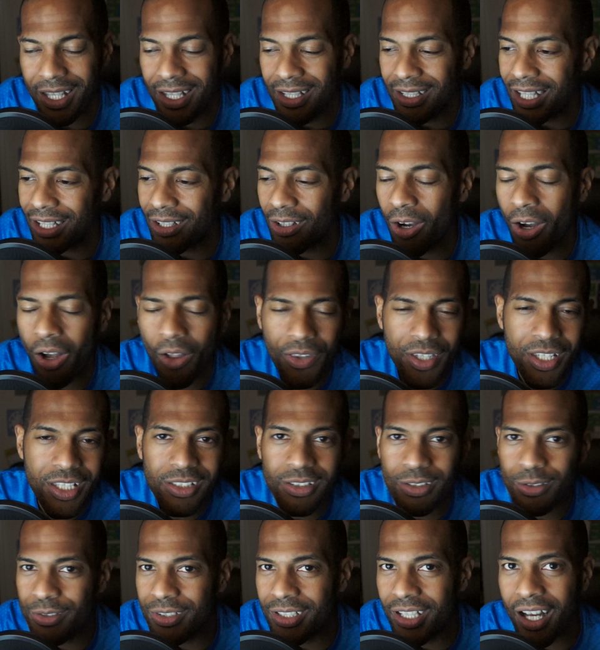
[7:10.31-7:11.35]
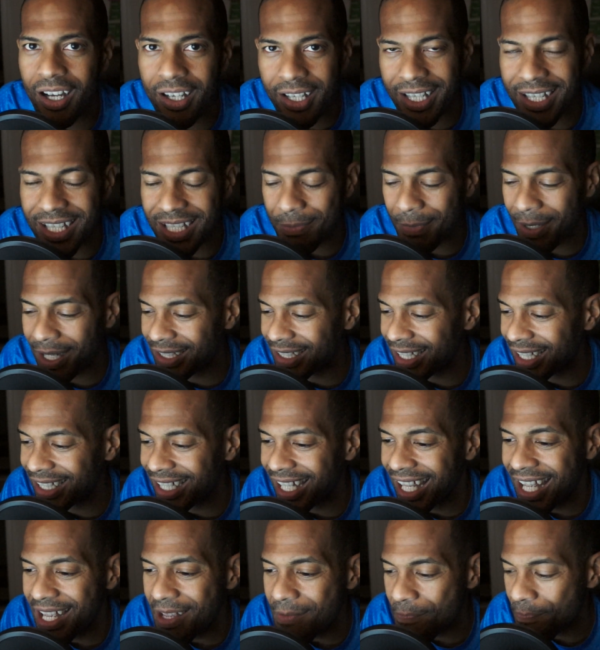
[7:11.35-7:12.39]
Like, all these little nuggets, man. Like,
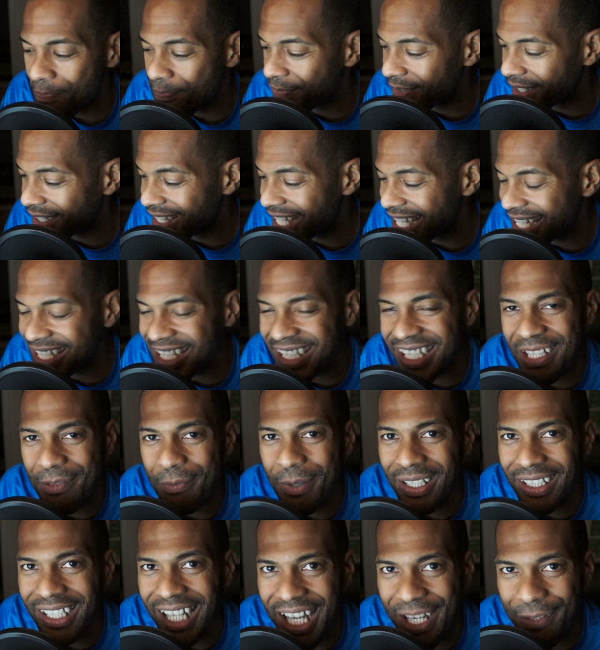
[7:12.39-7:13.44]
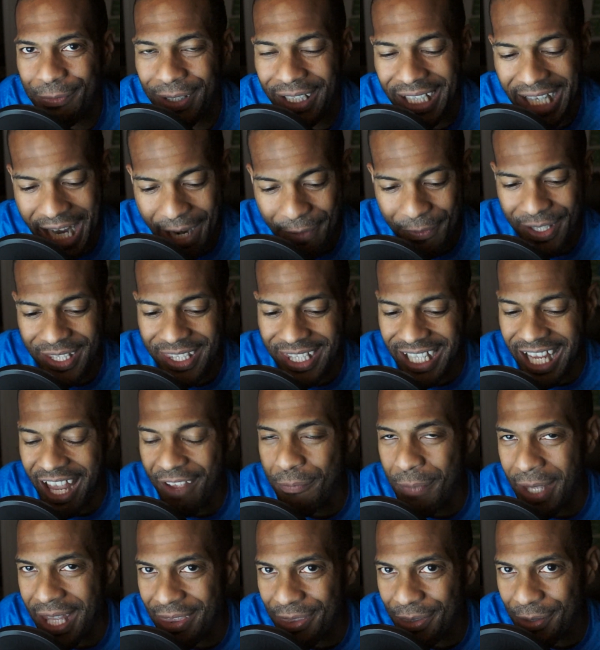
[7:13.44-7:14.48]
that's the thing about life. Like, everything I've
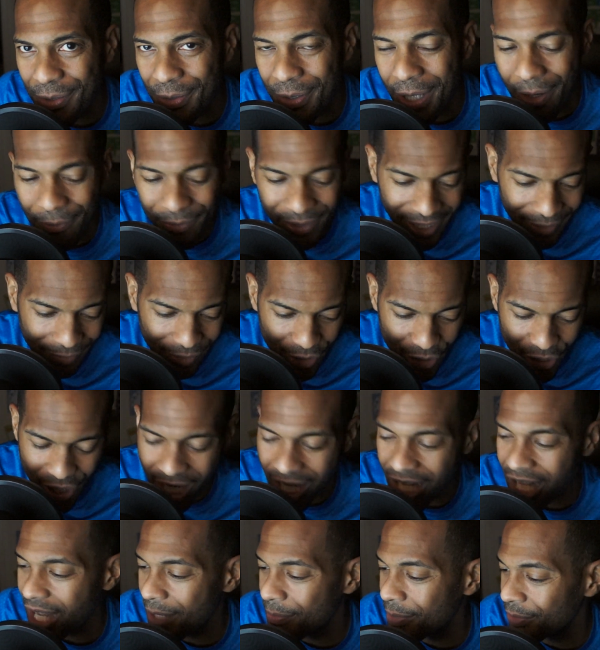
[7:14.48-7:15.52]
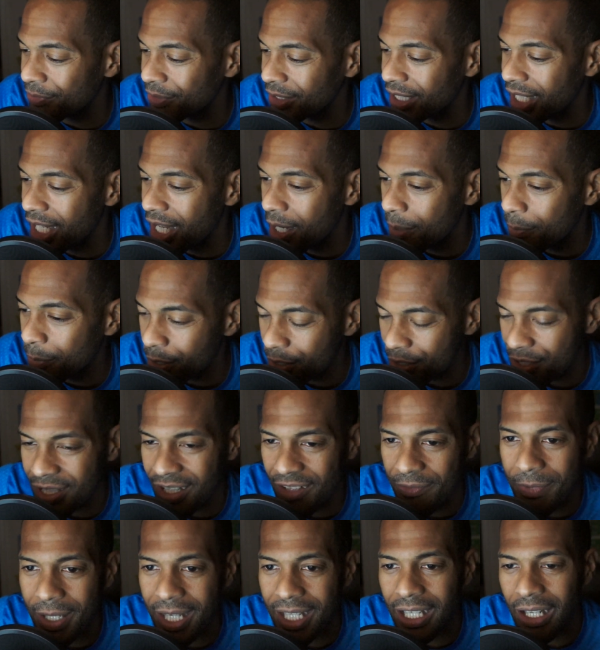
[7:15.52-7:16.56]
been through, every job, every person
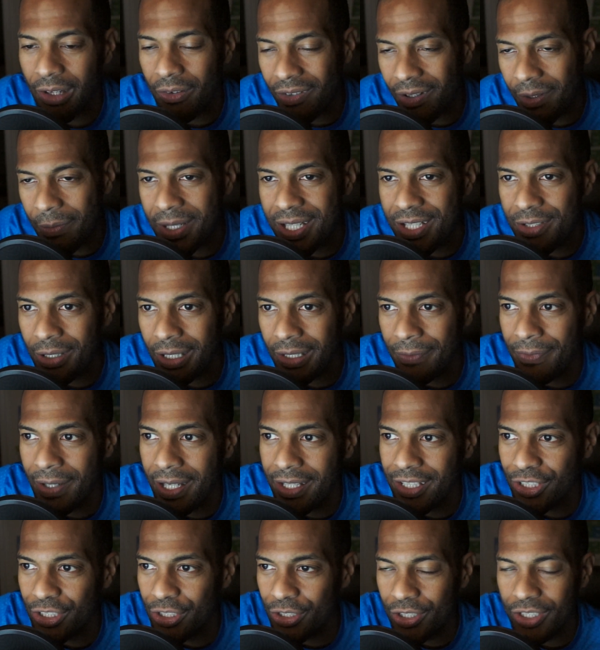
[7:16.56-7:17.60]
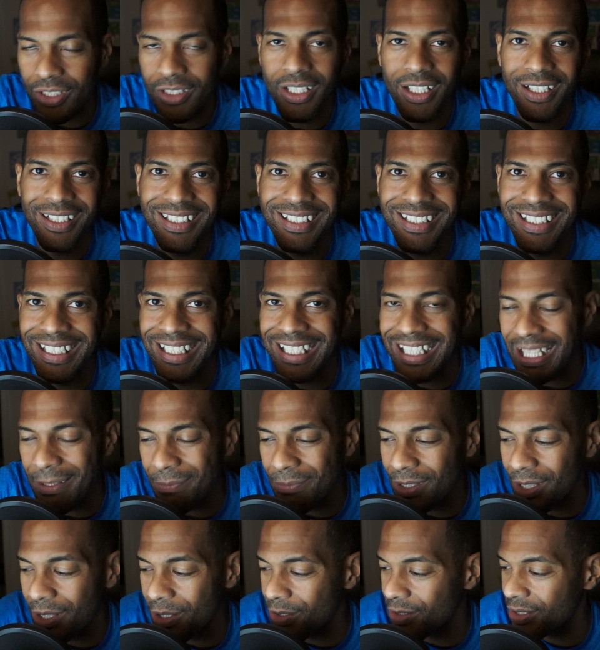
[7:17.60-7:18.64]
I've met, I'll always try to find the good nuggets to keep
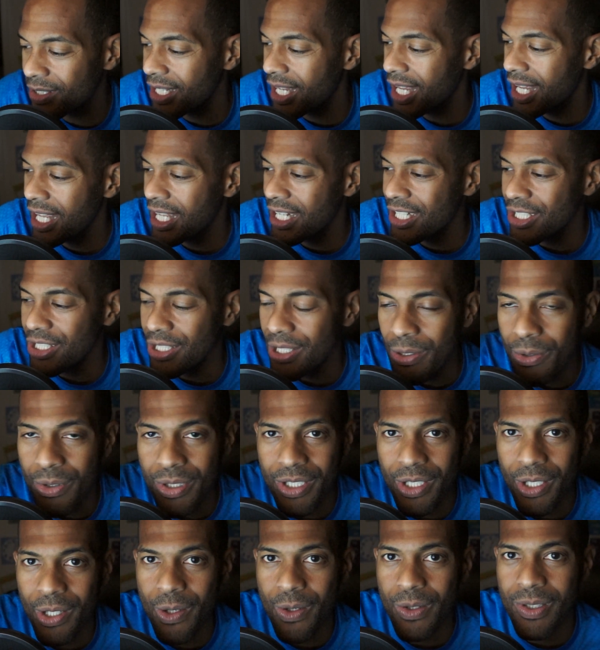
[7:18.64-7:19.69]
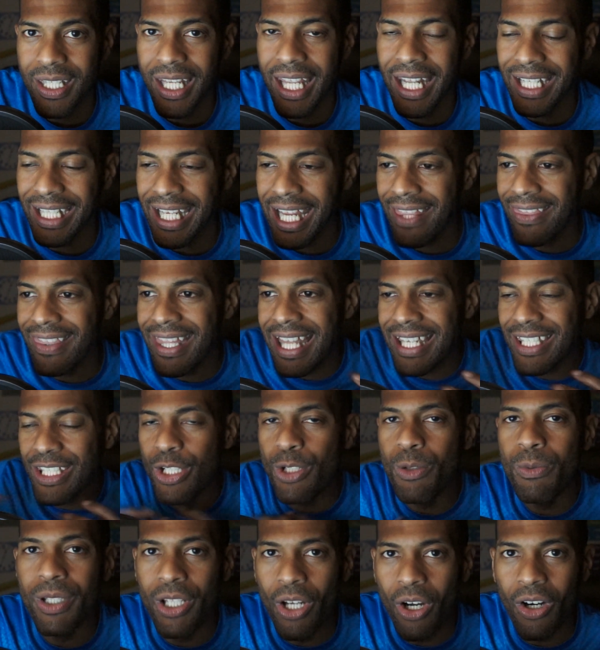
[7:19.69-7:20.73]
those, use those. And again, that's
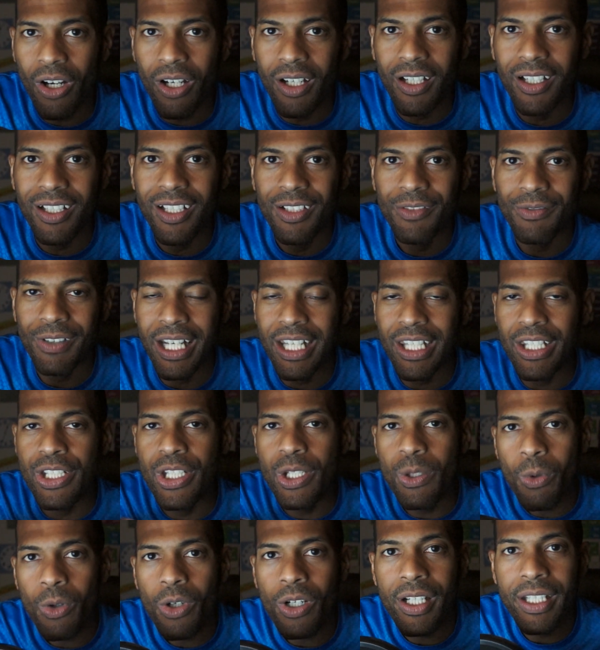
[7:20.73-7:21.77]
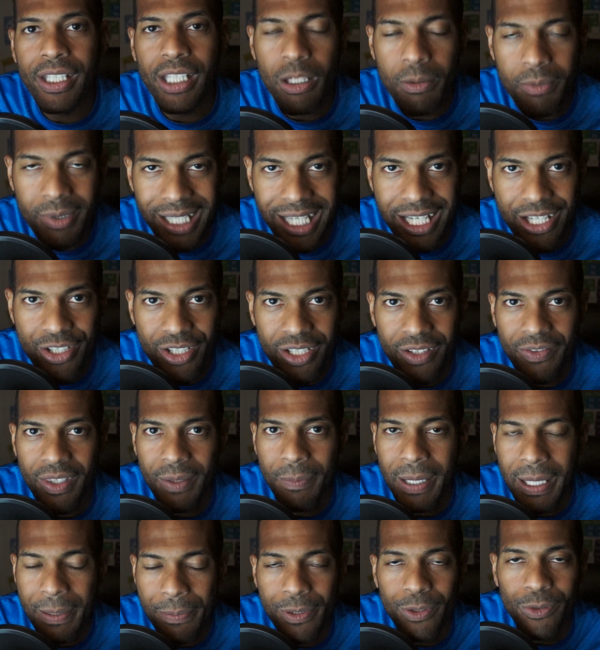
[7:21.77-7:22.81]
who we are, right? You are a culmination of the
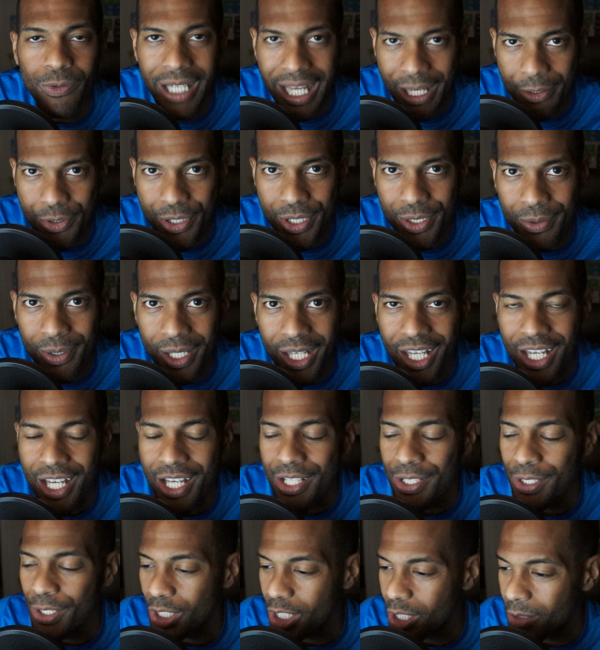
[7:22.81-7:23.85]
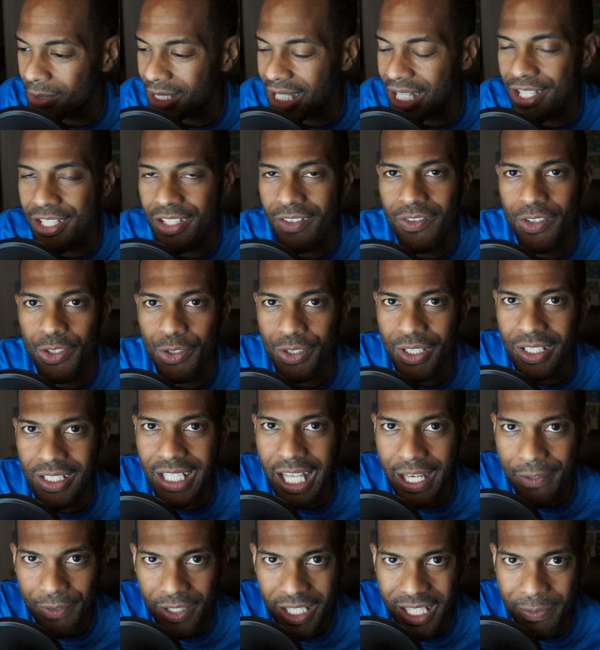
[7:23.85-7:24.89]
people around you. You're a culmination of your
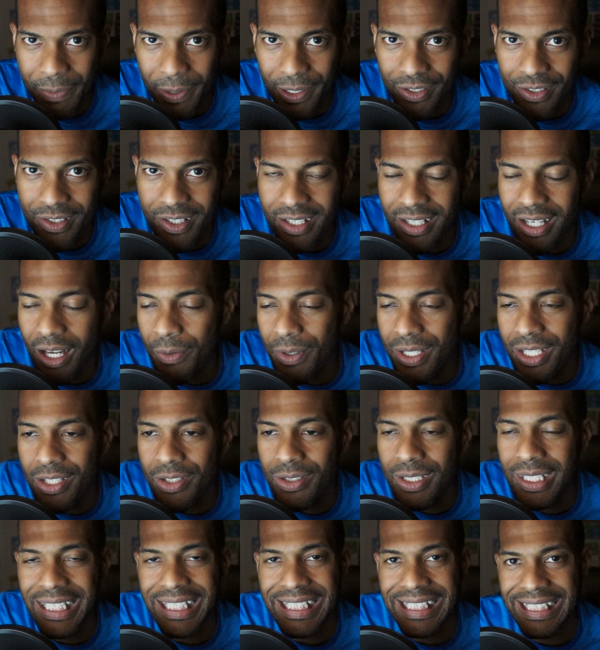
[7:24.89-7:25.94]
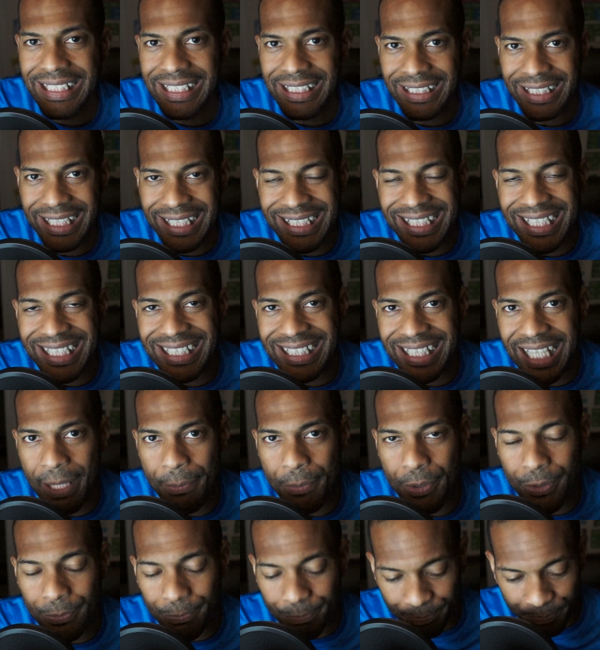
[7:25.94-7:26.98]
life experiences. I always use this
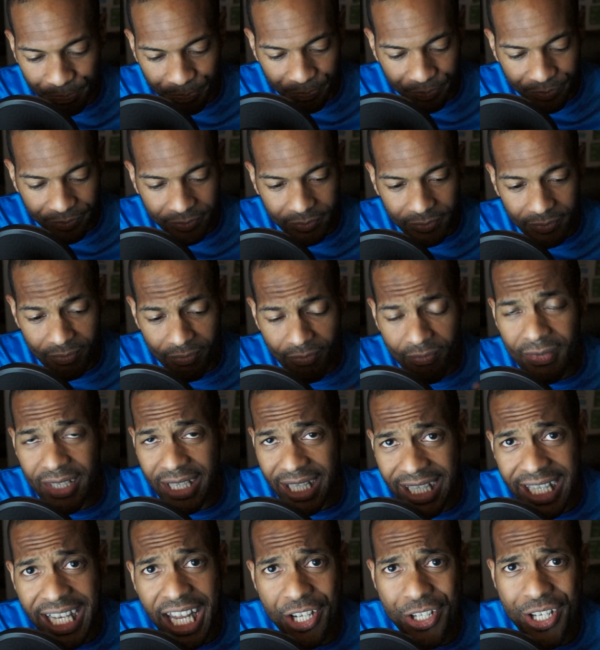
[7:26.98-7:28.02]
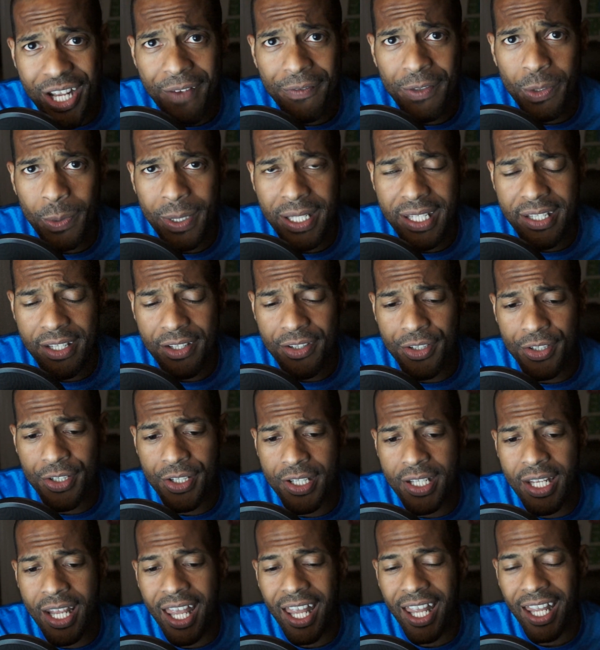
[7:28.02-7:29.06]
example. And actually, I have twin sisters,
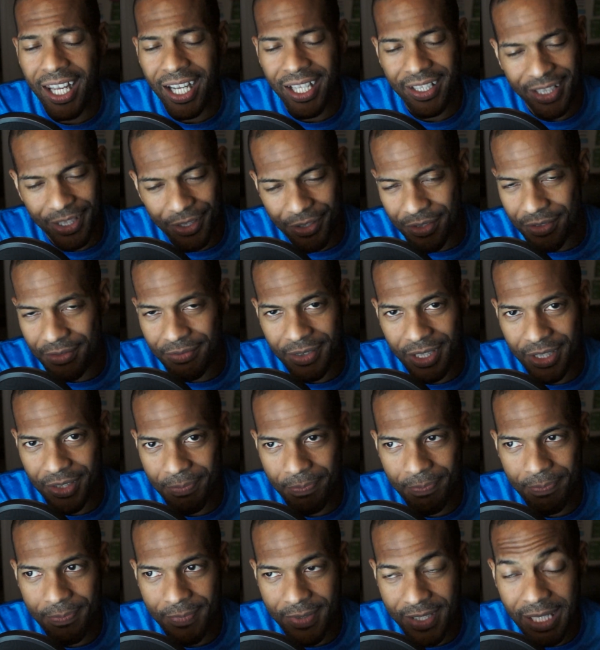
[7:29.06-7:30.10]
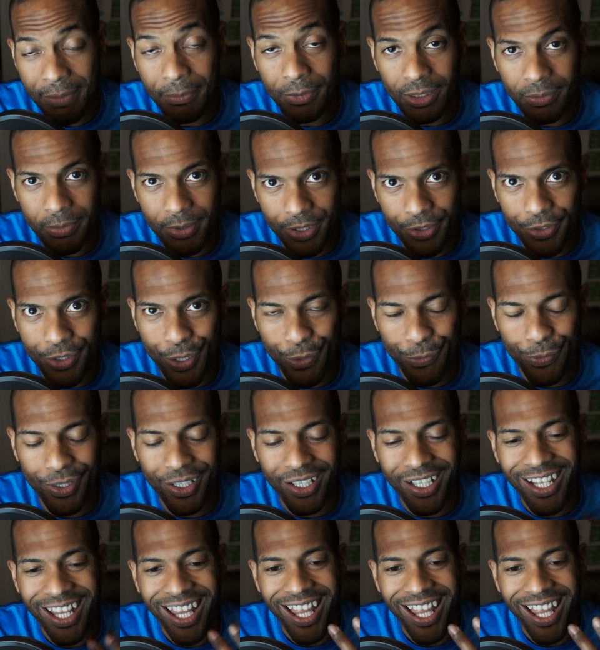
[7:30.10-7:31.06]
and they're similar, but they're different.